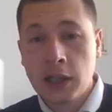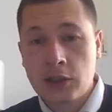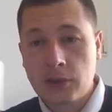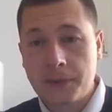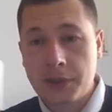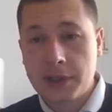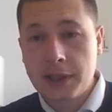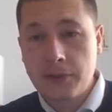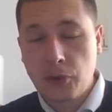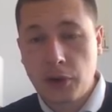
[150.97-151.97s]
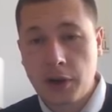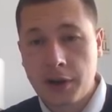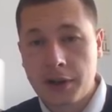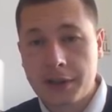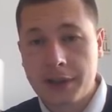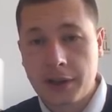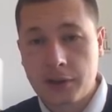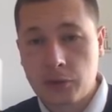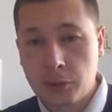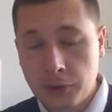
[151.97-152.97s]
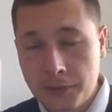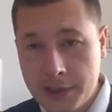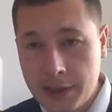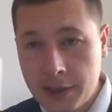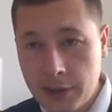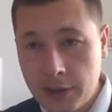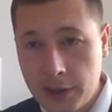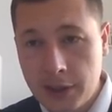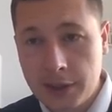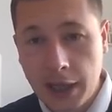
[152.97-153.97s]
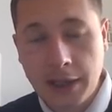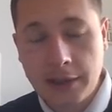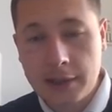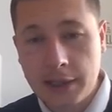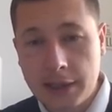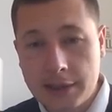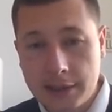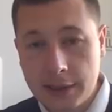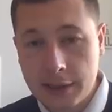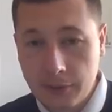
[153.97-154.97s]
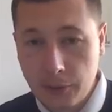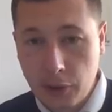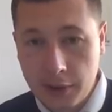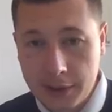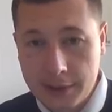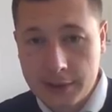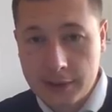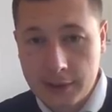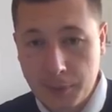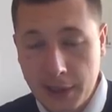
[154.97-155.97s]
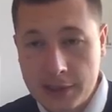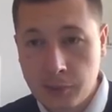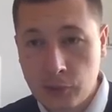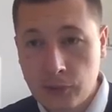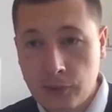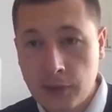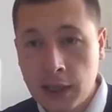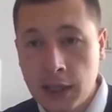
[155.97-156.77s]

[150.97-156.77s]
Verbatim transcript: So after d4, there are two moves here. Knight takes e4 is the best move.